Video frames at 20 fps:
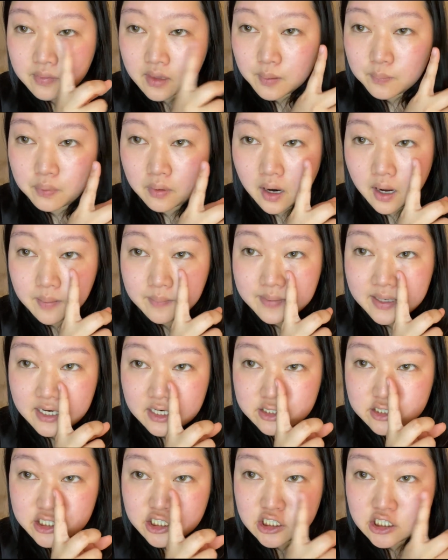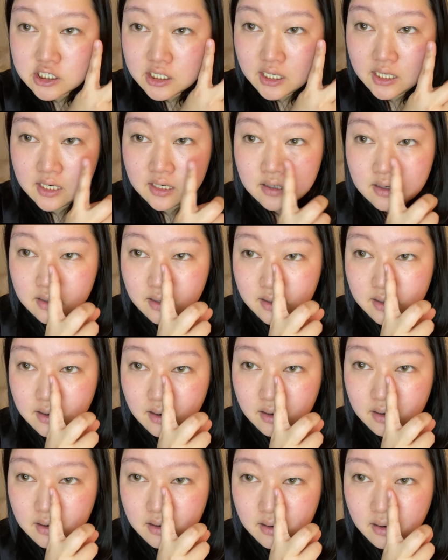prominent sheen
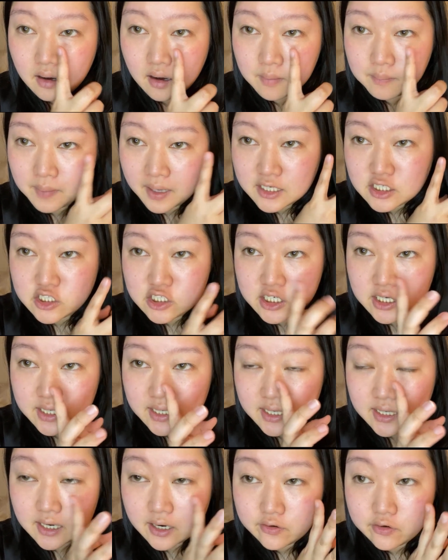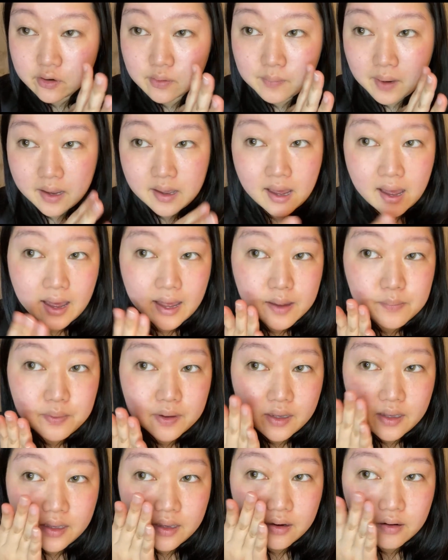on my cheek and under my eye, but
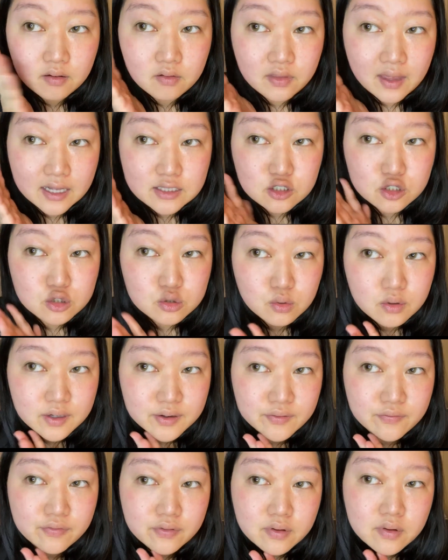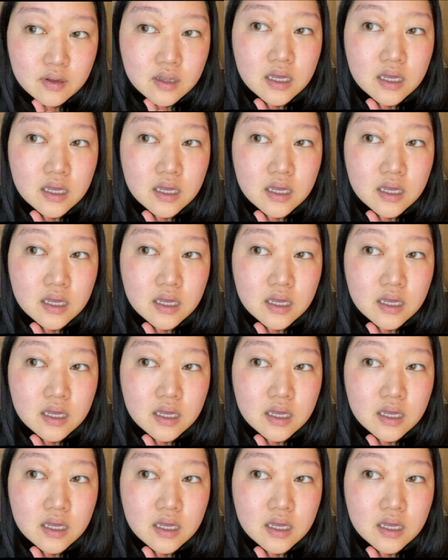here that's sort of